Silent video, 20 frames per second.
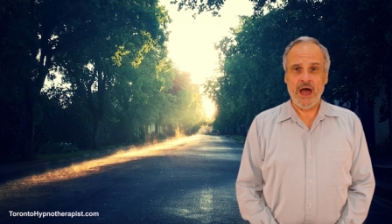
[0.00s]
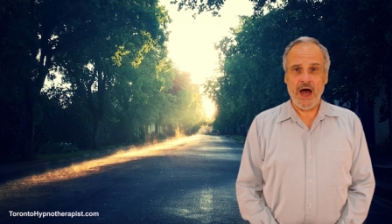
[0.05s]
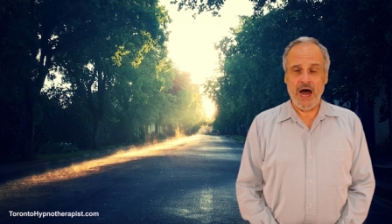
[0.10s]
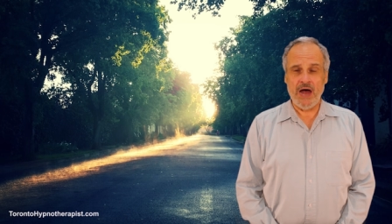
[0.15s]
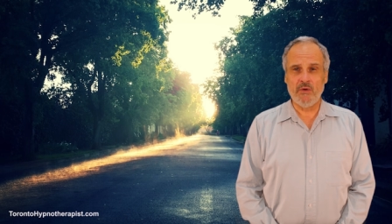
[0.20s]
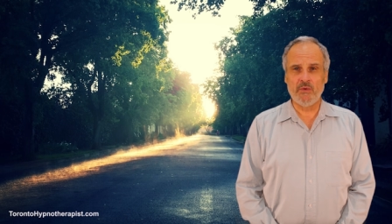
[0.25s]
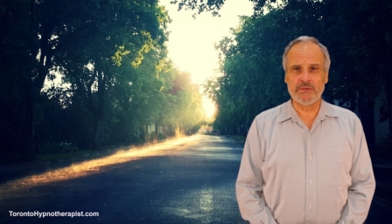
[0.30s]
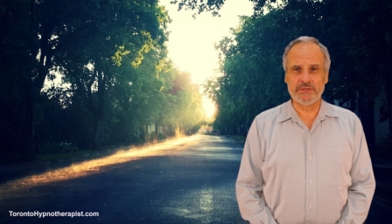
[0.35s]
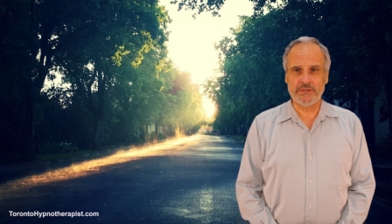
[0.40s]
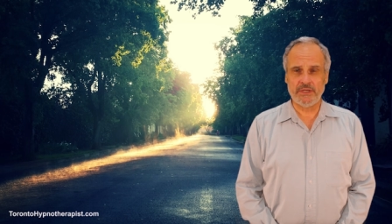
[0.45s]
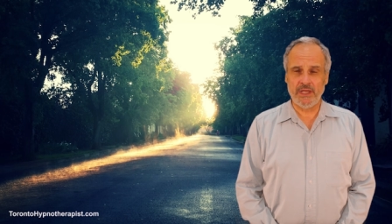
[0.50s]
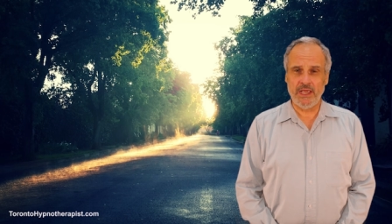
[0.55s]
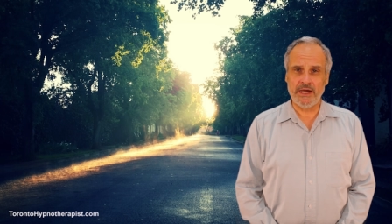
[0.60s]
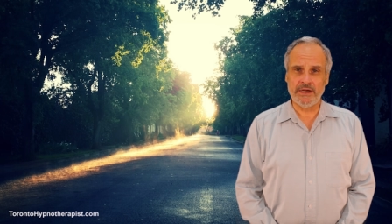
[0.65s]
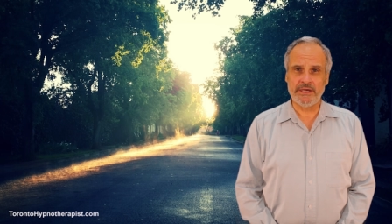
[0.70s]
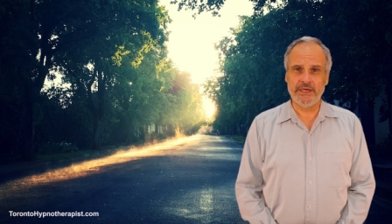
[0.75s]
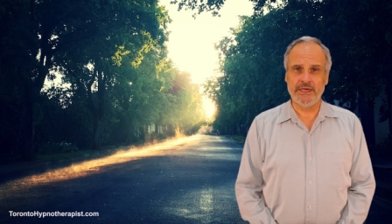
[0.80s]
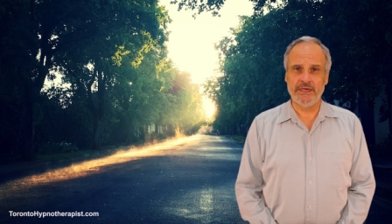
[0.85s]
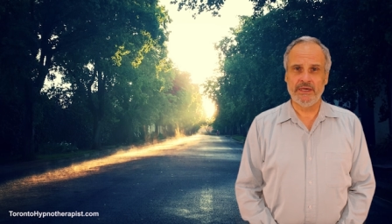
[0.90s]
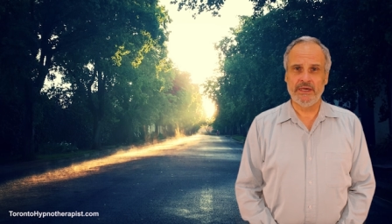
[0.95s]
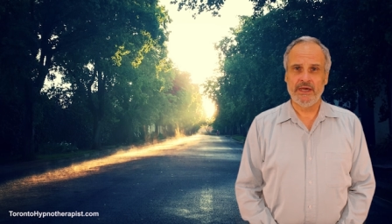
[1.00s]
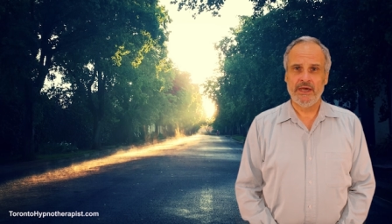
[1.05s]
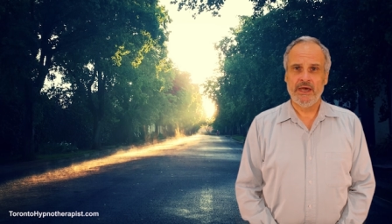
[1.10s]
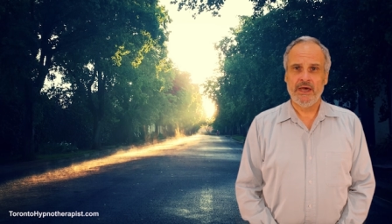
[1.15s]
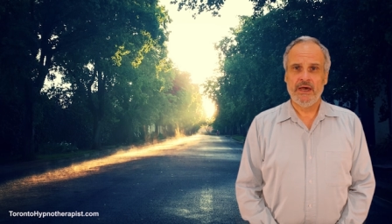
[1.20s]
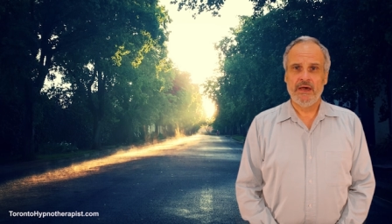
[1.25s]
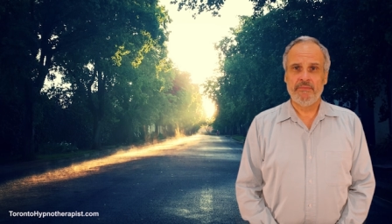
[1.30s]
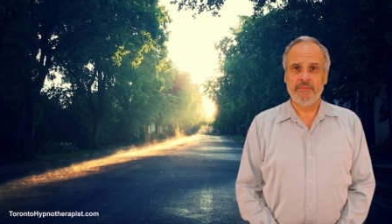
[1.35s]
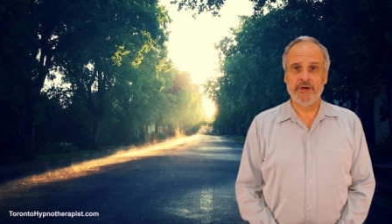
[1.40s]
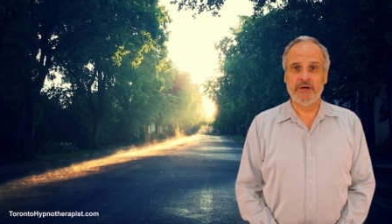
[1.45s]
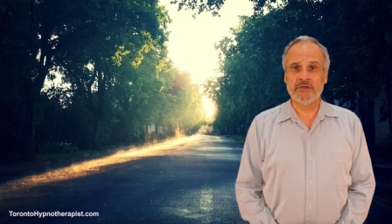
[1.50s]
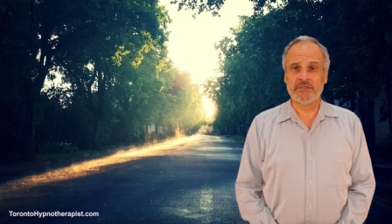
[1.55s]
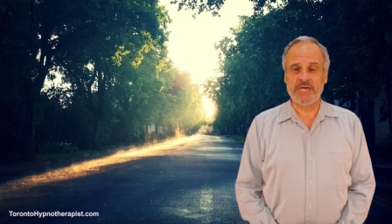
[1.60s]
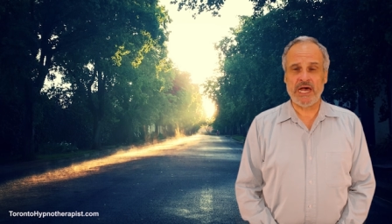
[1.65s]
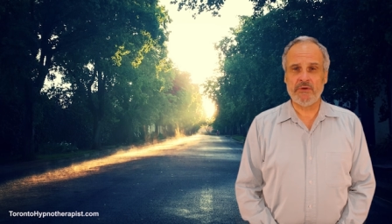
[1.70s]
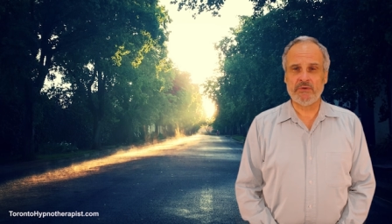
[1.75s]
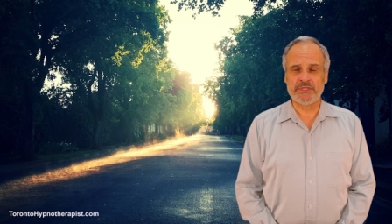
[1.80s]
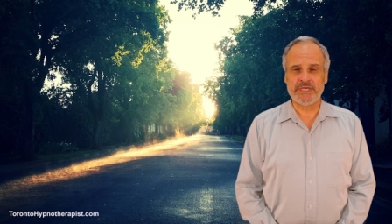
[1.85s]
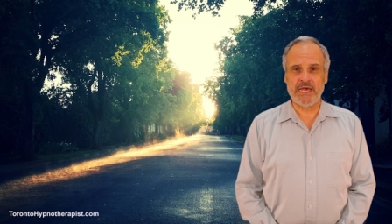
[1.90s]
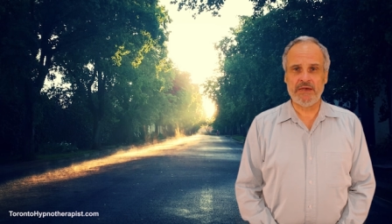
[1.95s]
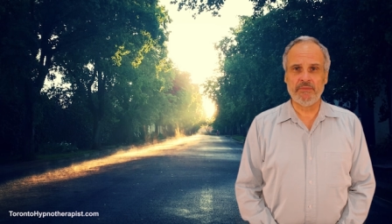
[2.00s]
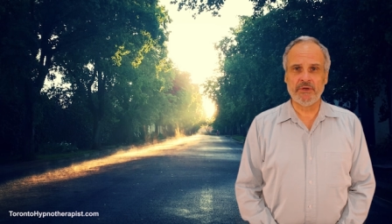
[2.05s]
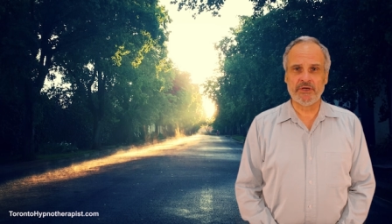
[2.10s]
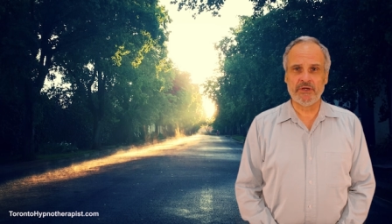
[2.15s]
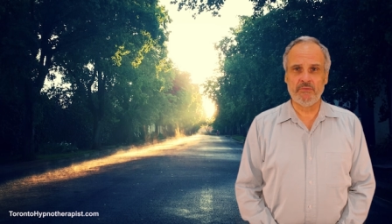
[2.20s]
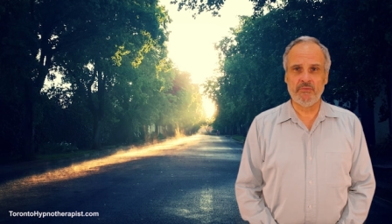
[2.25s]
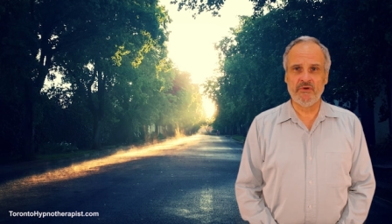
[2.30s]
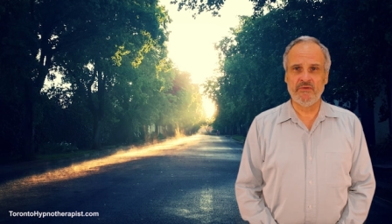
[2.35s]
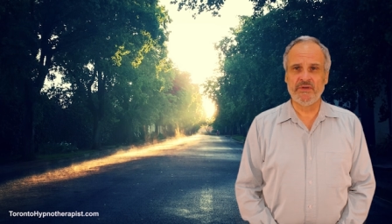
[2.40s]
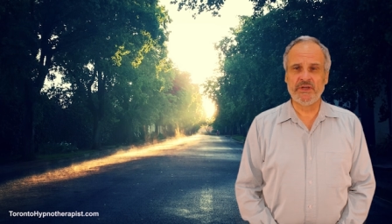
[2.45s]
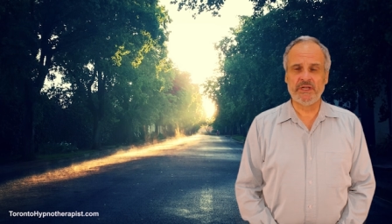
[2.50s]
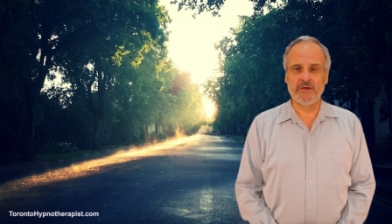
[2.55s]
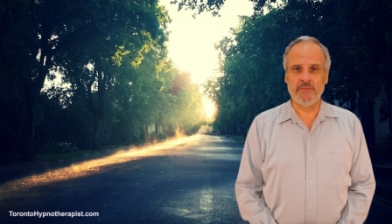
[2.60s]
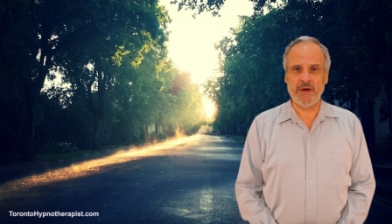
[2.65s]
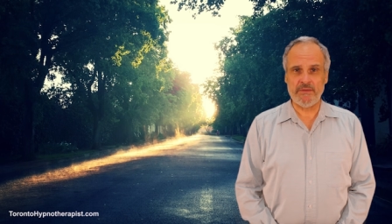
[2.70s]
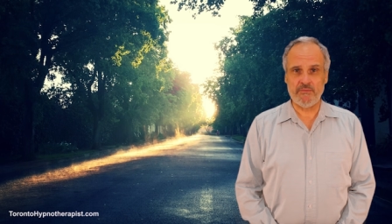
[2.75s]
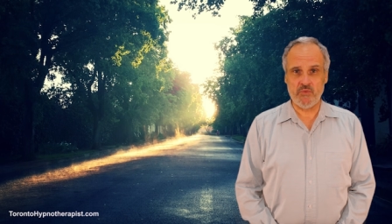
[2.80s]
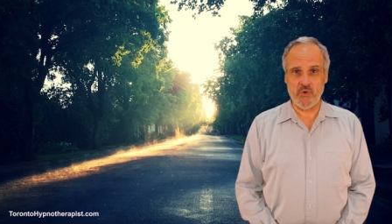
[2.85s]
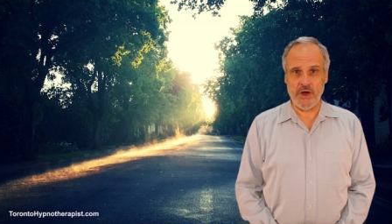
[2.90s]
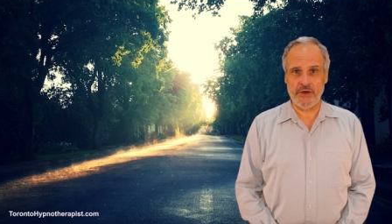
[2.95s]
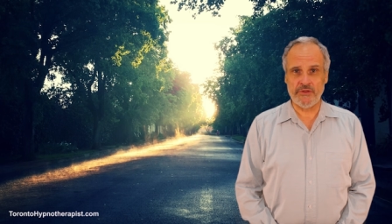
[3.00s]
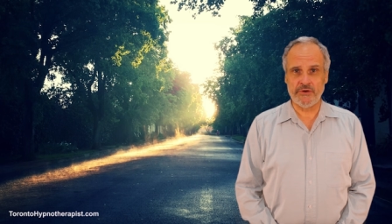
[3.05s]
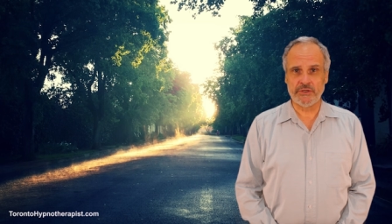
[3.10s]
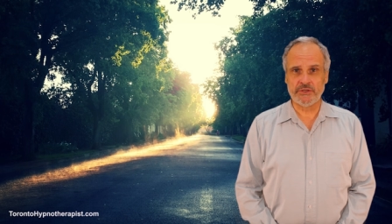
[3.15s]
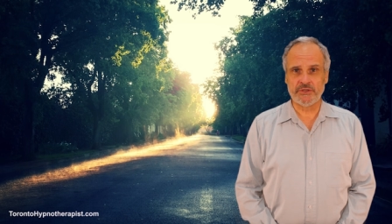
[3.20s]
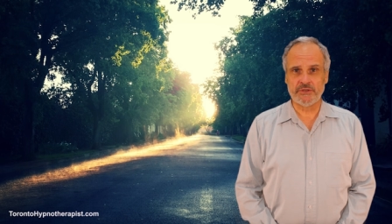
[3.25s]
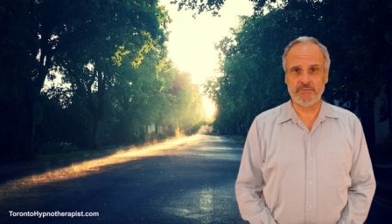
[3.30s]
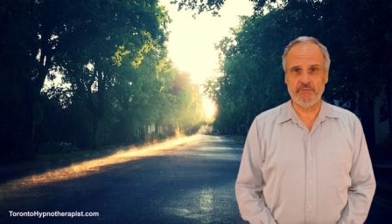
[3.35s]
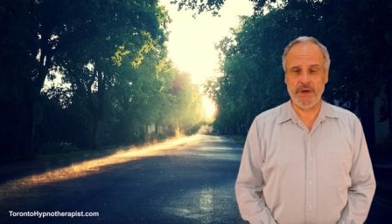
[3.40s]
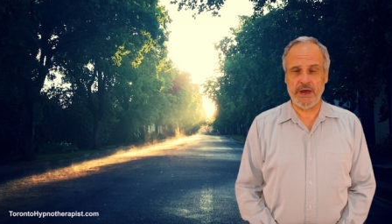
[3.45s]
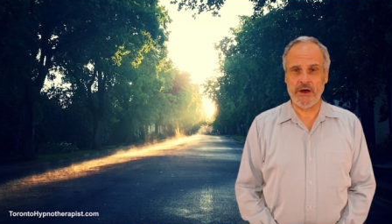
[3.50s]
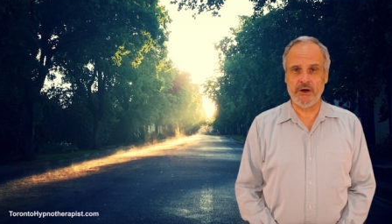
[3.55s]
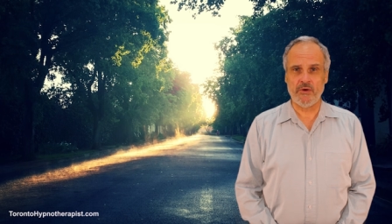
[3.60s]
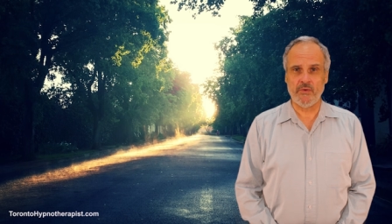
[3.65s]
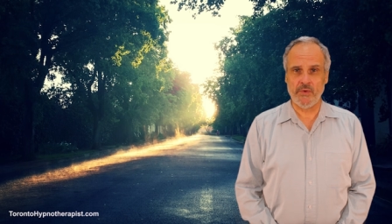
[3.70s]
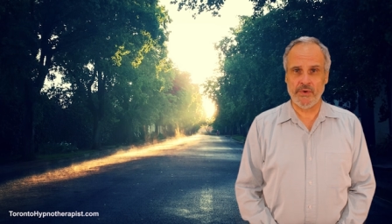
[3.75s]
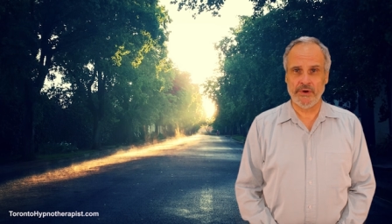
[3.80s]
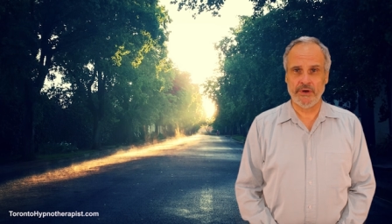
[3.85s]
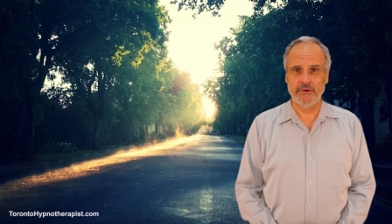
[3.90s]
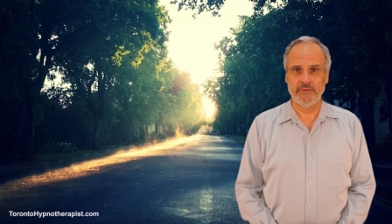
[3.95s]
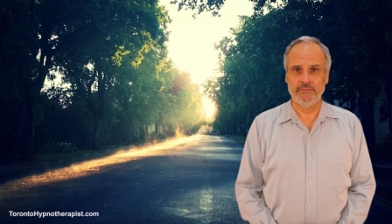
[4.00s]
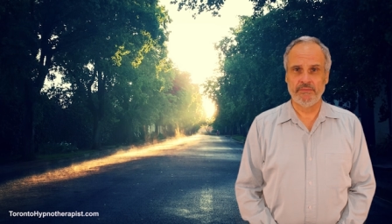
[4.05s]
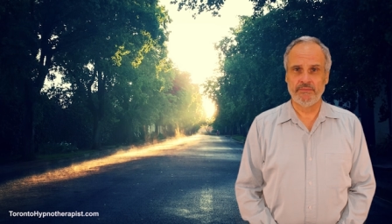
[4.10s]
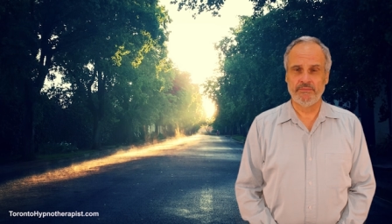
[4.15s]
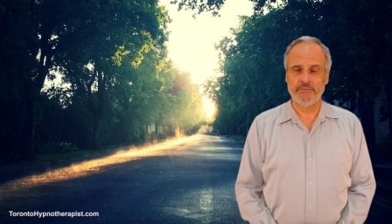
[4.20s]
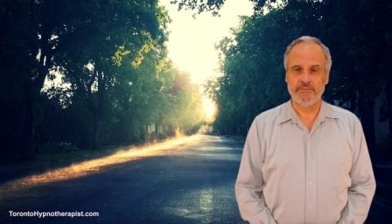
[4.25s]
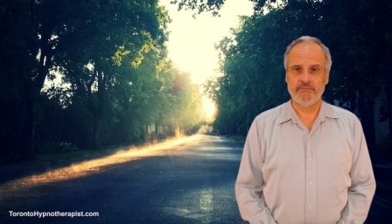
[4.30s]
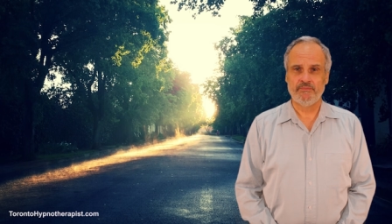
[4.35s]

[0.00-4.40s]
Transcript: I was lucky because I was able to move into my brother's spare room.